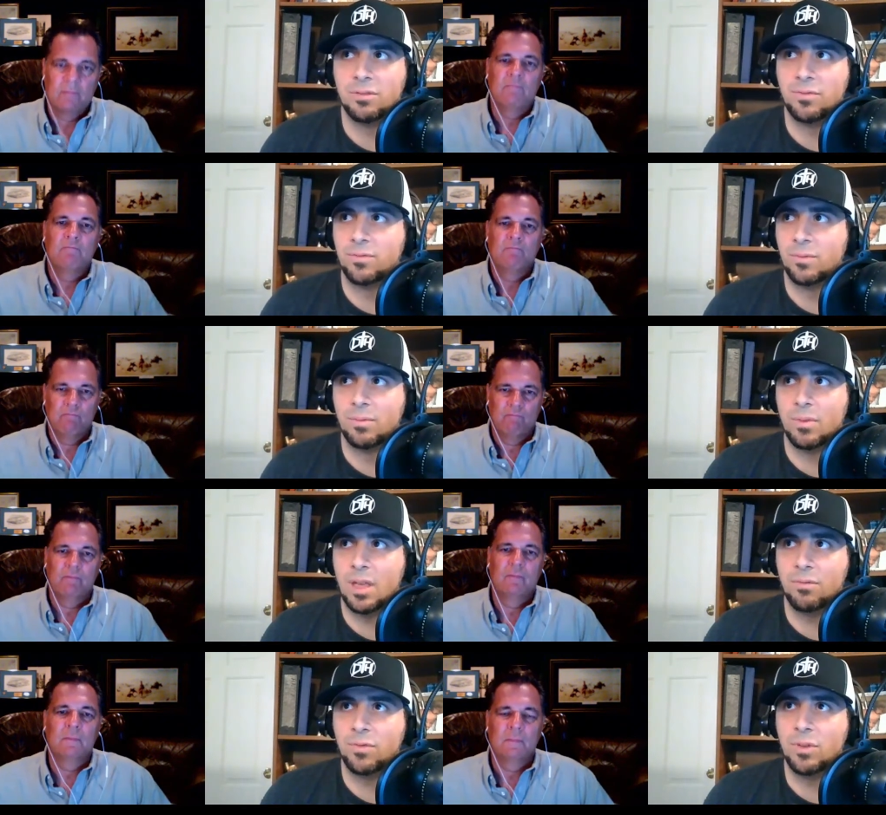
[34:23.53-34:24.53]
Speaker 1: if
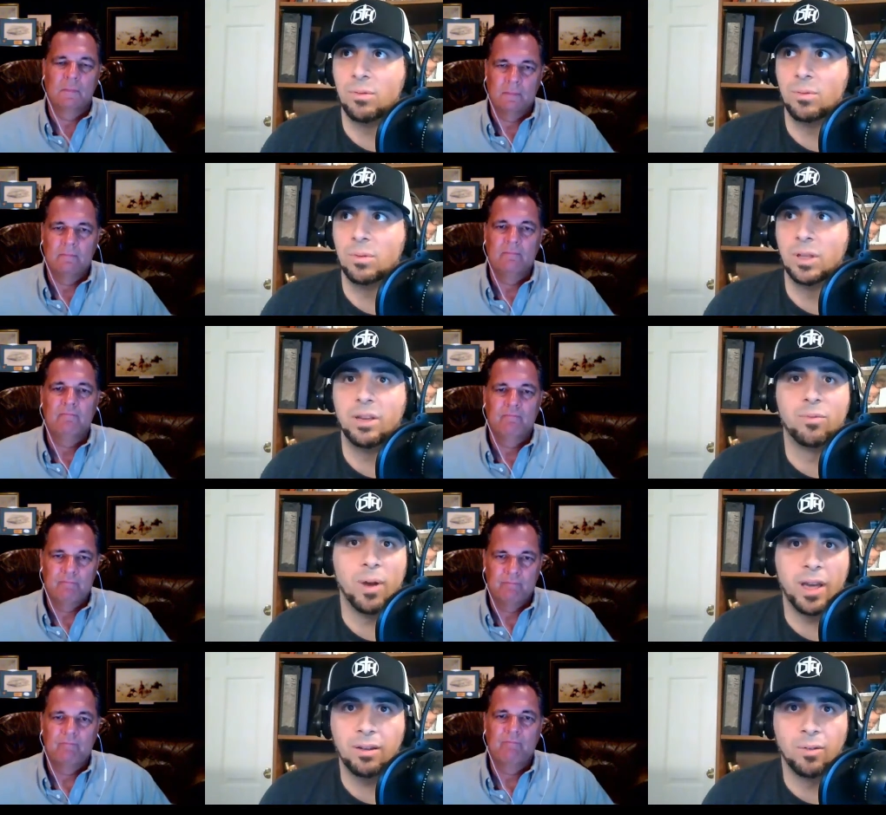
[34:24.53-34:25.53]
if you live
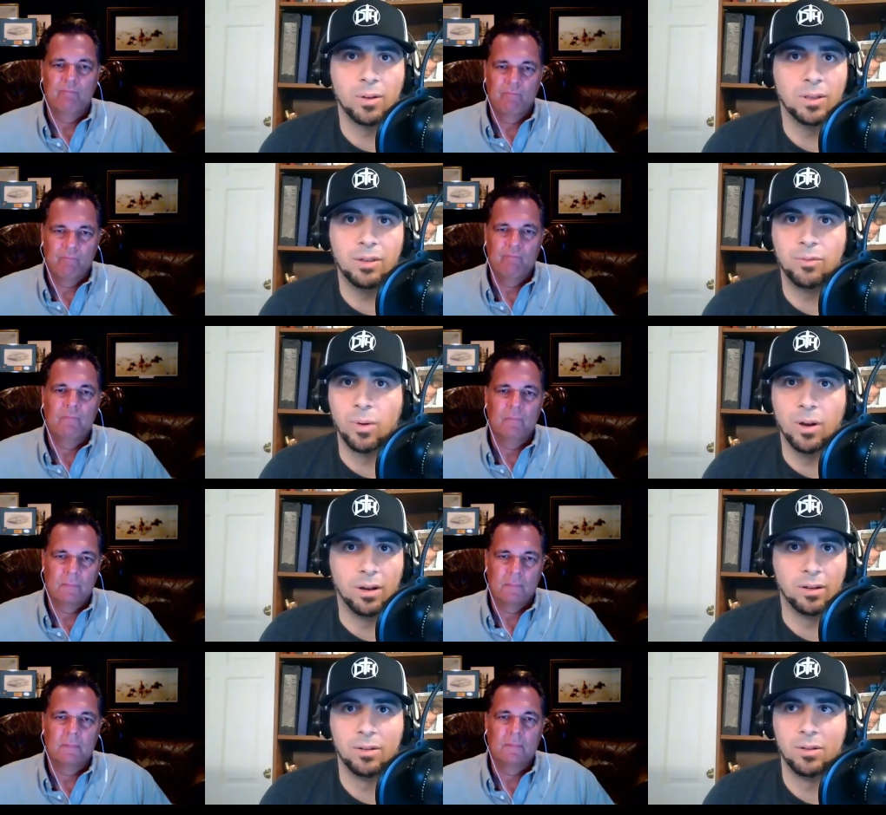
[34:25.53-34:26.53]
right or live
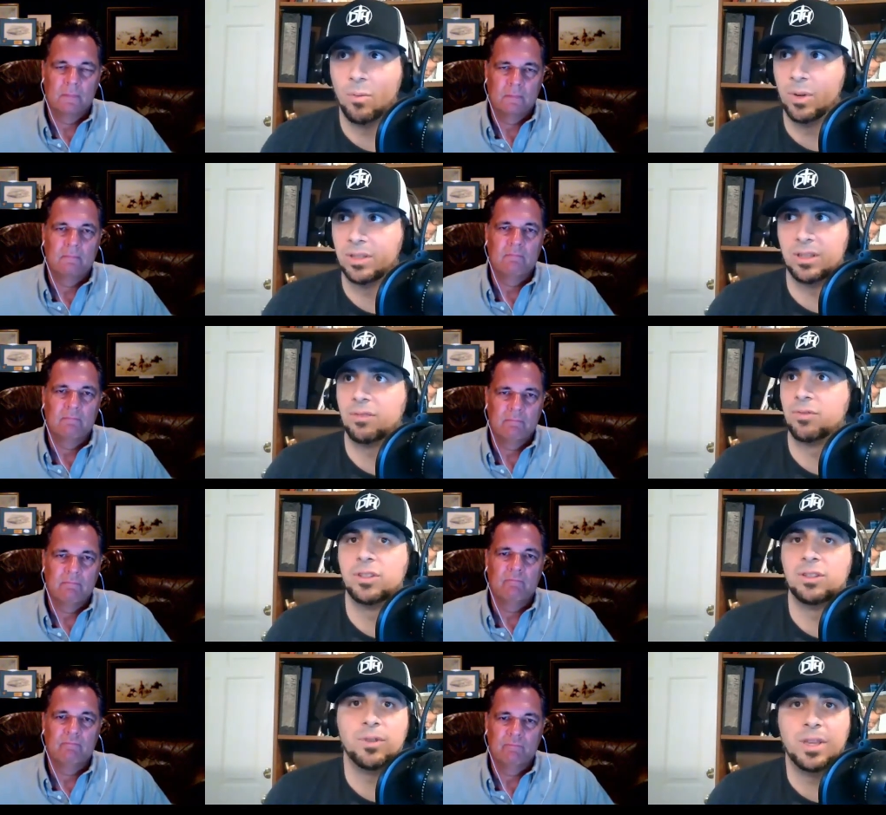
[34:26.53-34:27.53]
wrong what's the
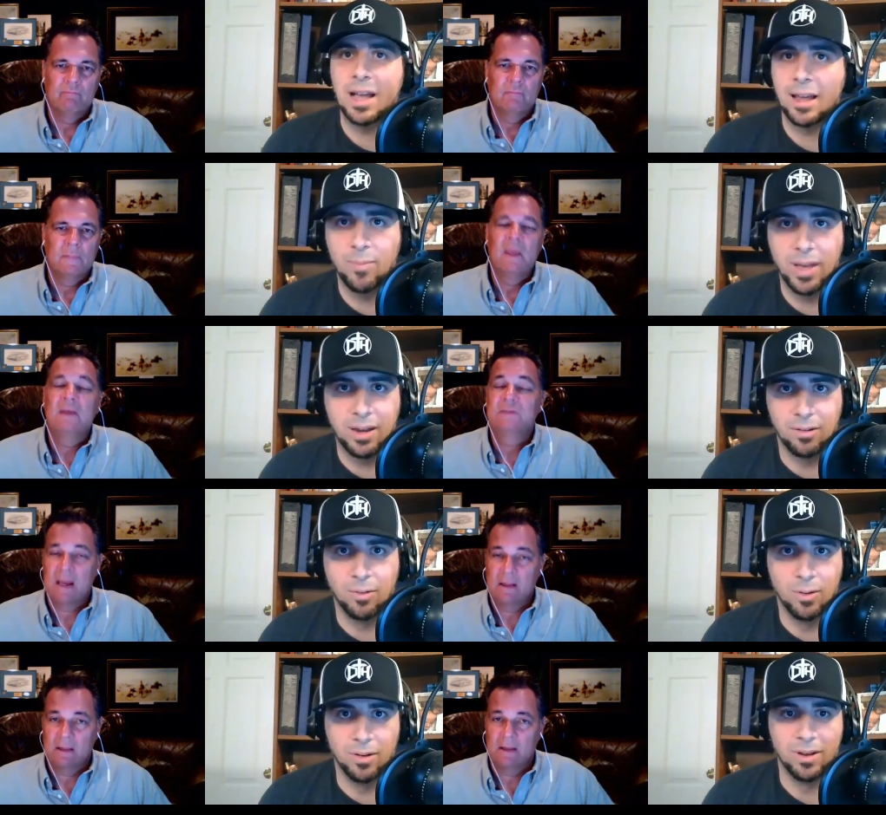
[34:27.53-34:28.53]
difference if you get out of bed
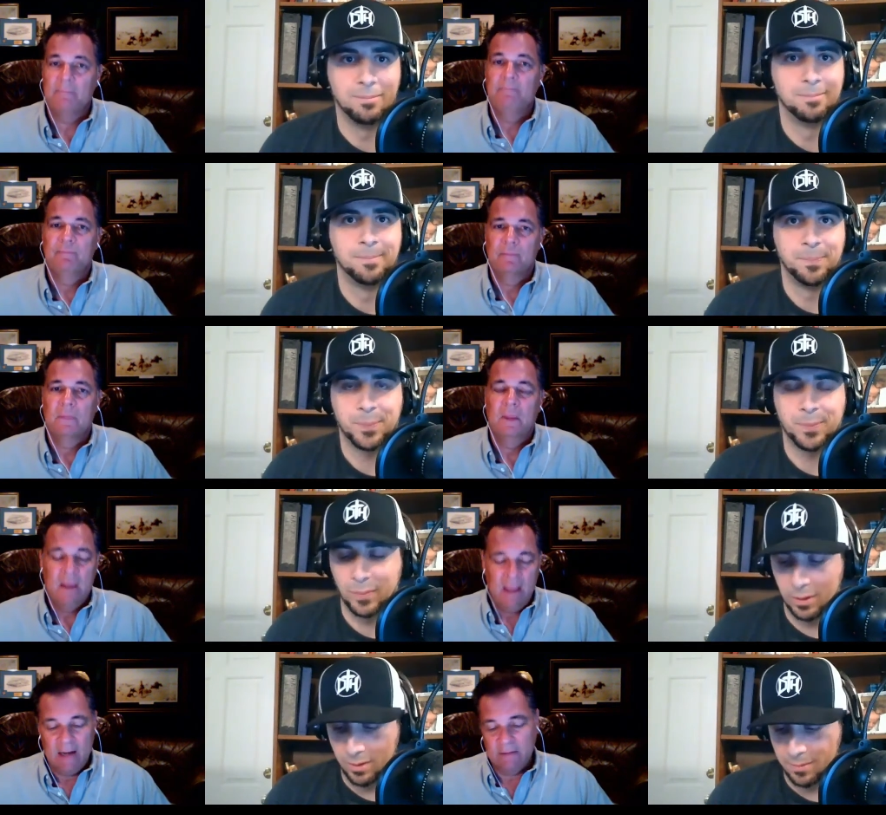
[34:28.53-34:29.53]
or not
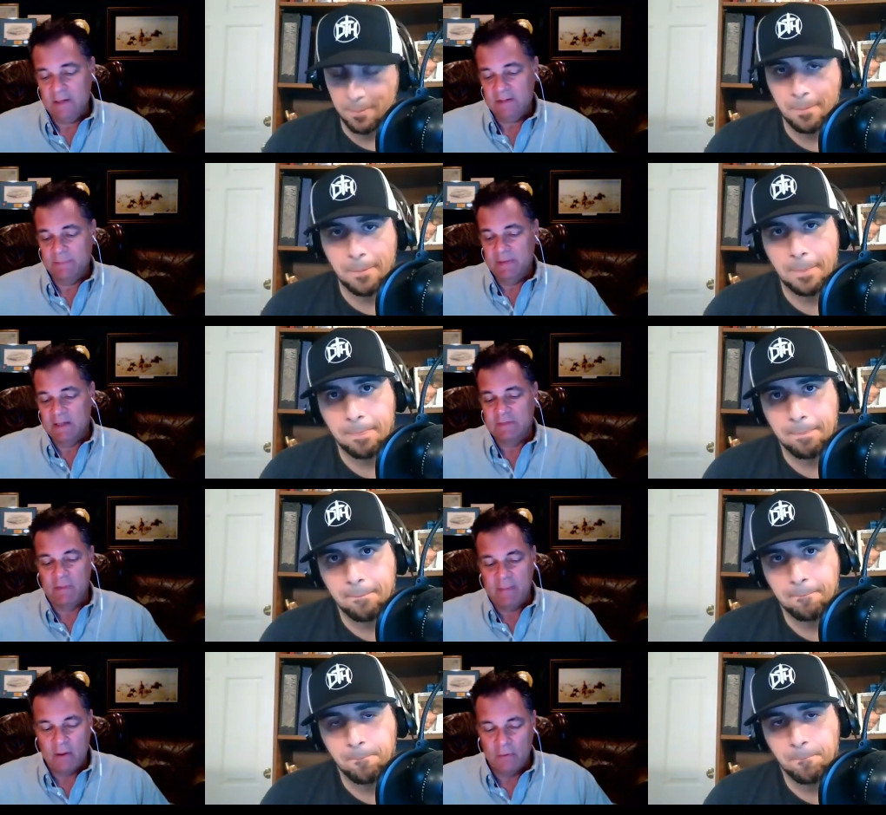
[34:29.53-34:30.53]
Speaker 2: and I'll tell you something else if I
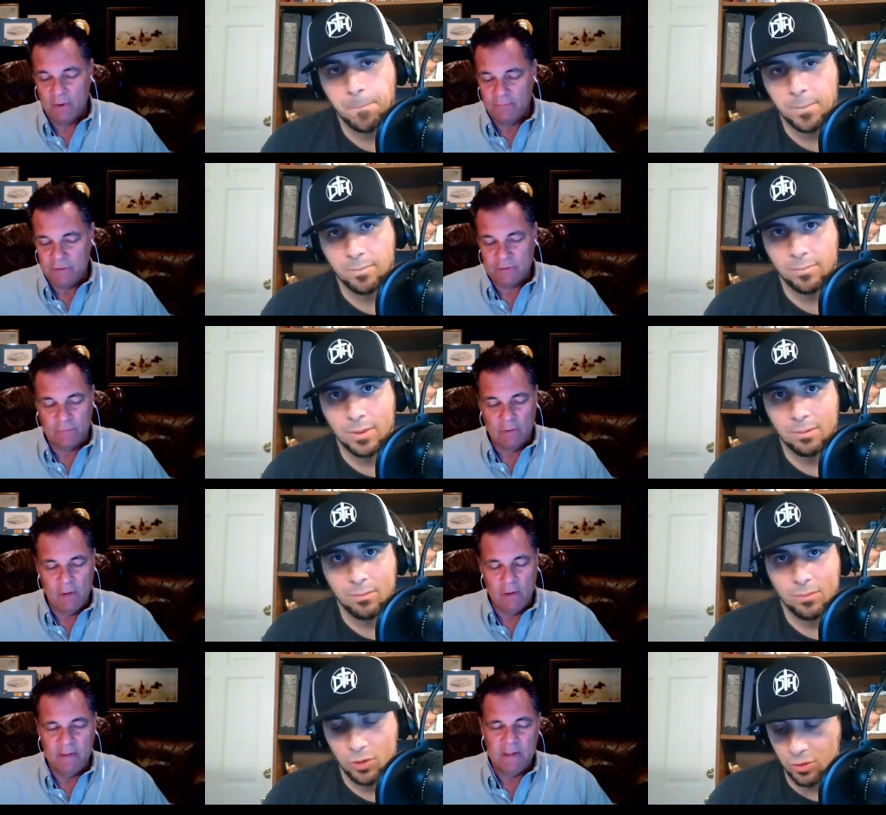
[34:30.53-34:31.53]
may go there for just for a
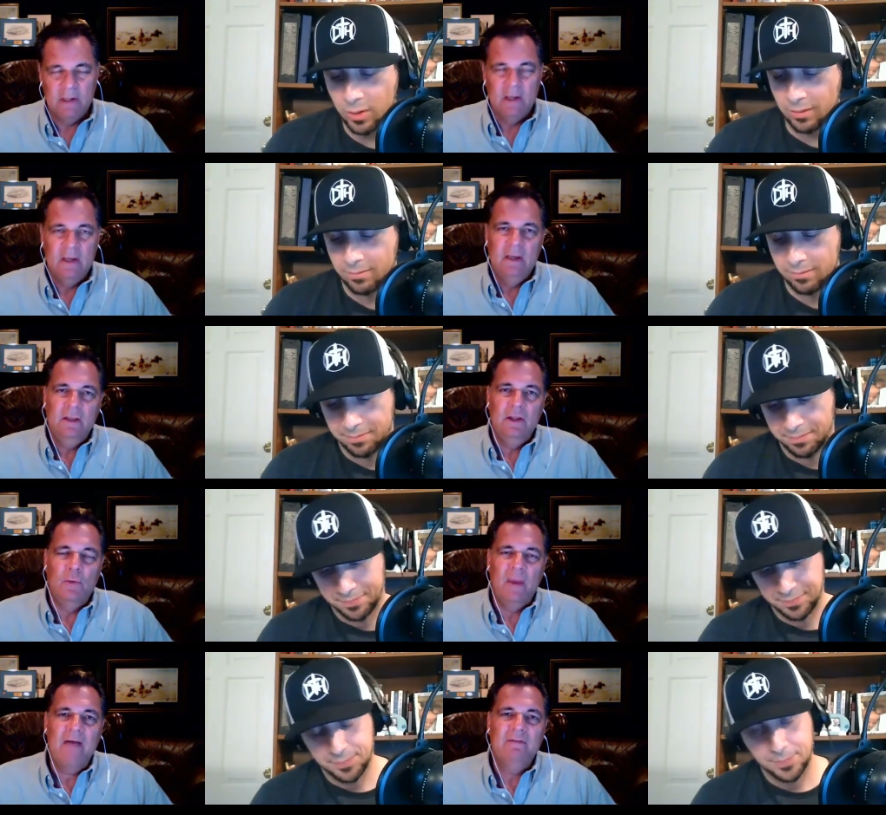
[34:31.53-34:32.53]
moment. Sure. You know, we
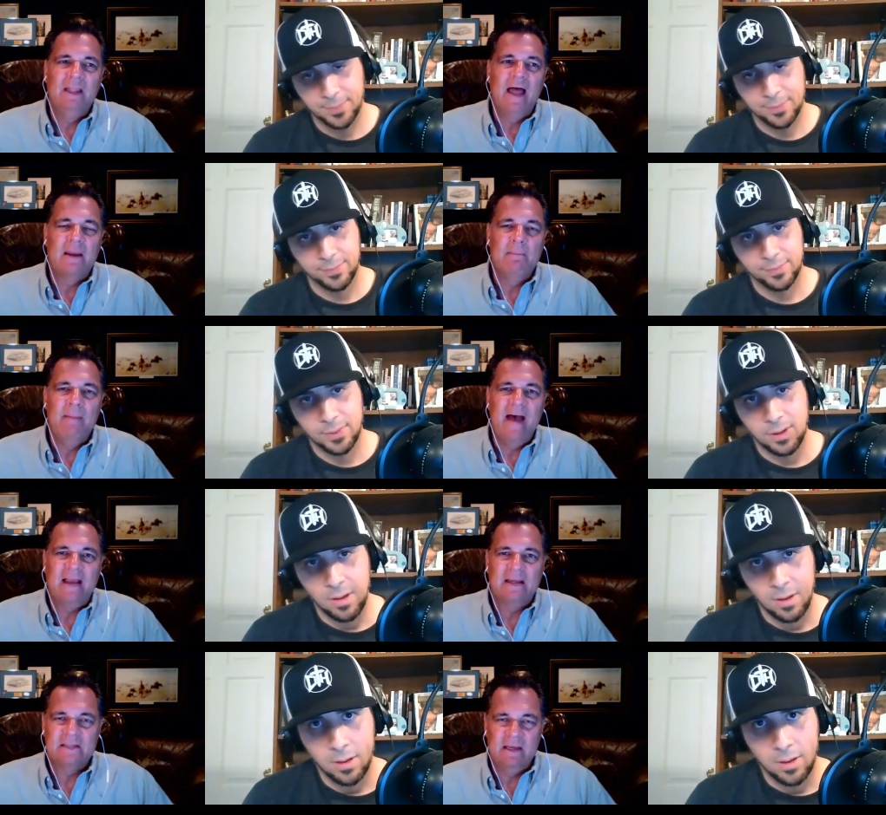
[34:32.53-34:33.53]
have a lot of
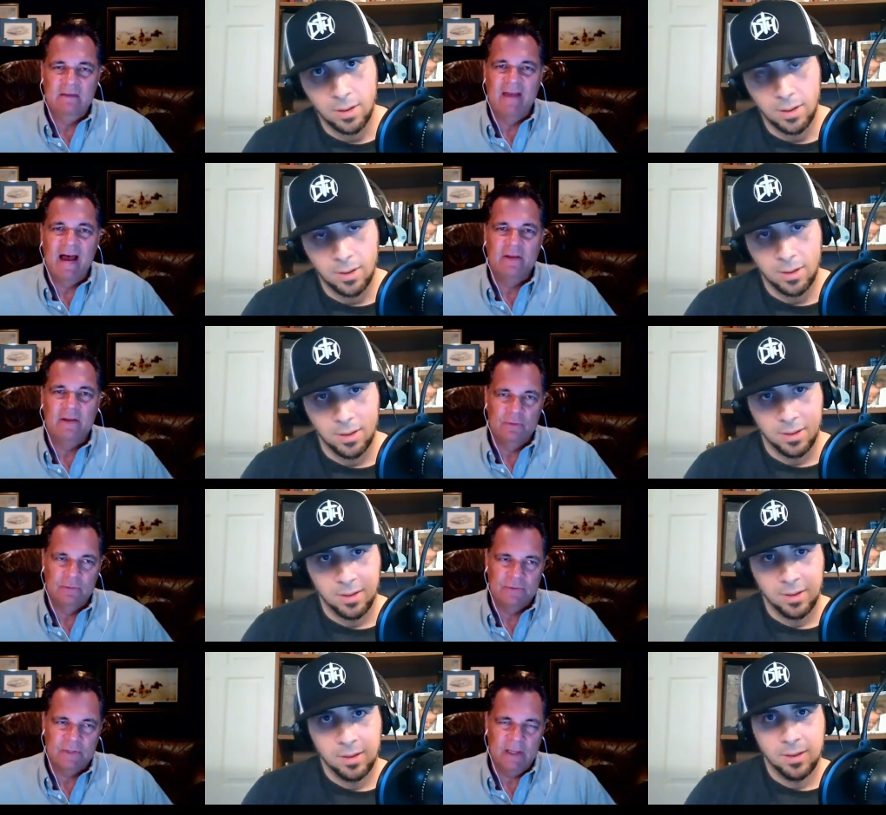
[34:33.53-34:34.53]
magazine
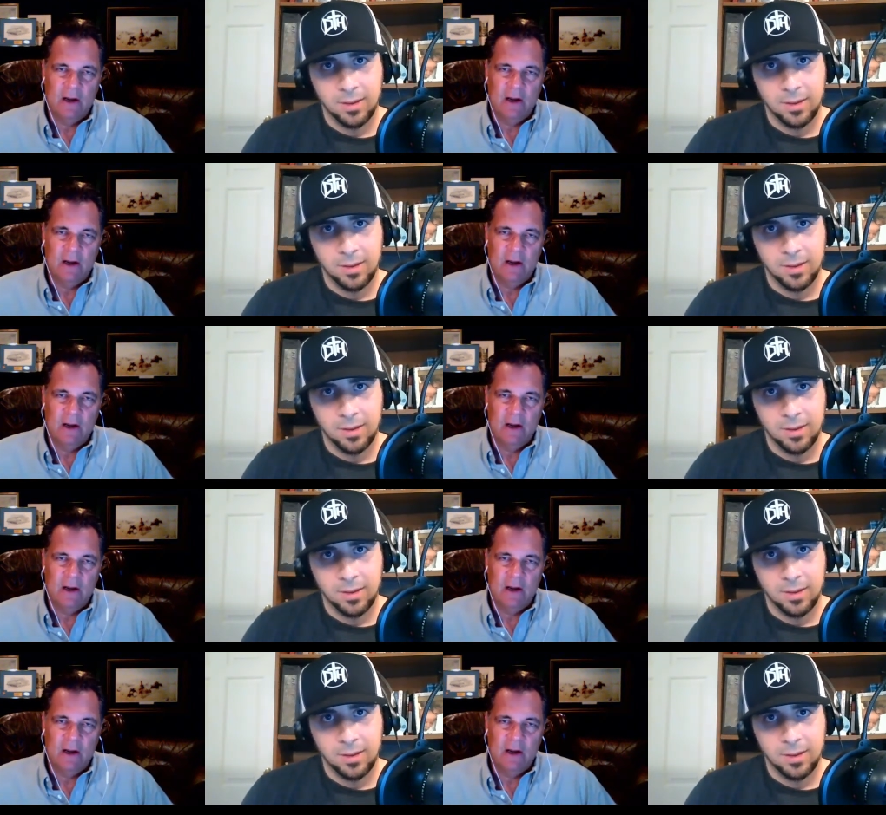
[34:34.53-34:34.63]
values in our